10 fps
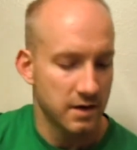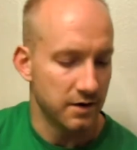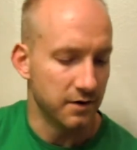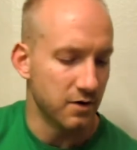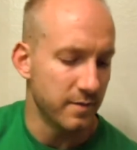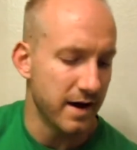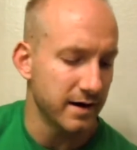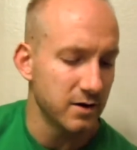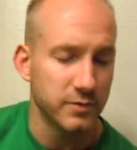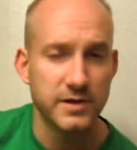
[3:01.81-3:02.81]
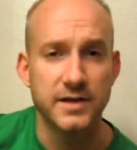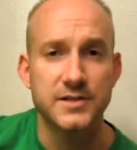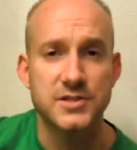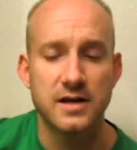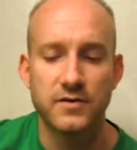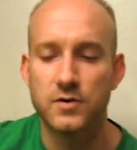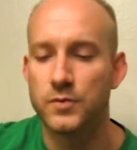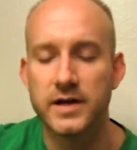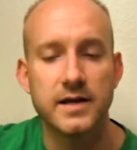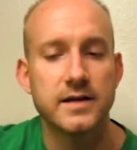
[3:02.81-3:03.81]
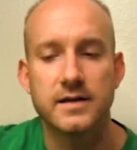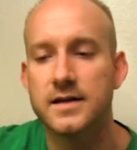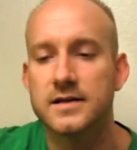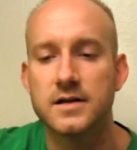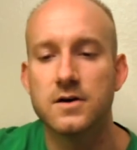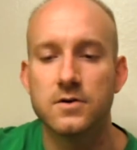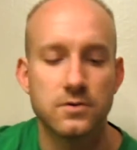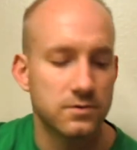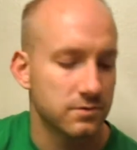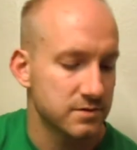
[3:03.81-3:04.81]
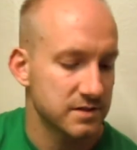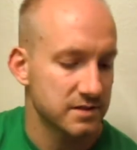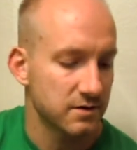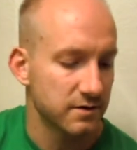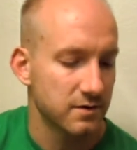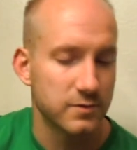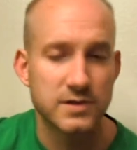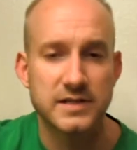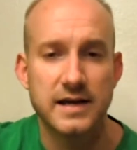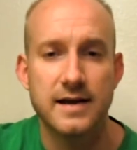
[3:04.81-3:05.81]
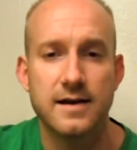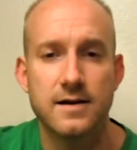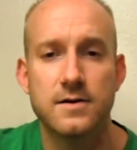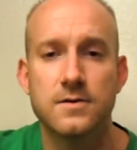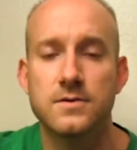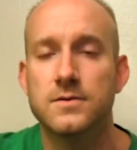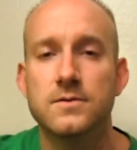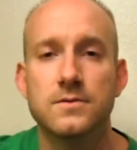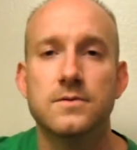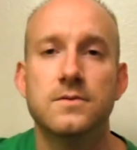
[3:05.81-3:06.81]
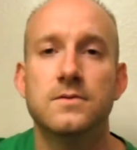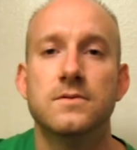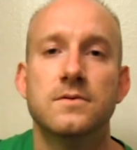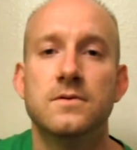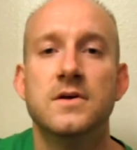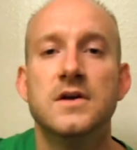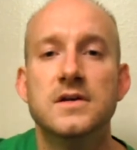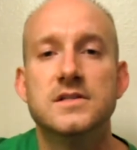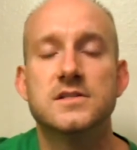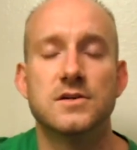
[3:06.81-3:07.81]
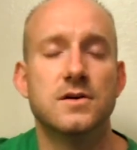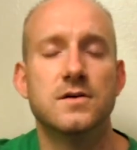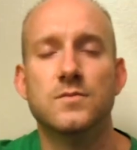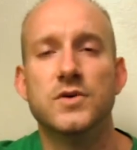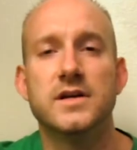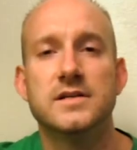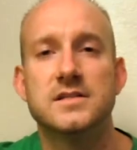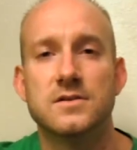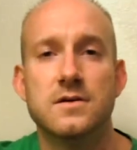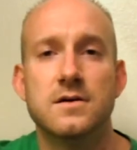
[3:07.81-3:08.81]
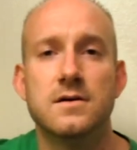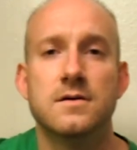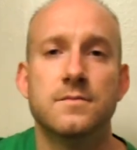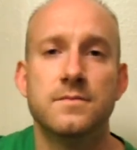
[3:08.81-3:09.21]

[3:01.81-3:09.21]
no matter whichever way it goes, is gonna work out some way, somehow.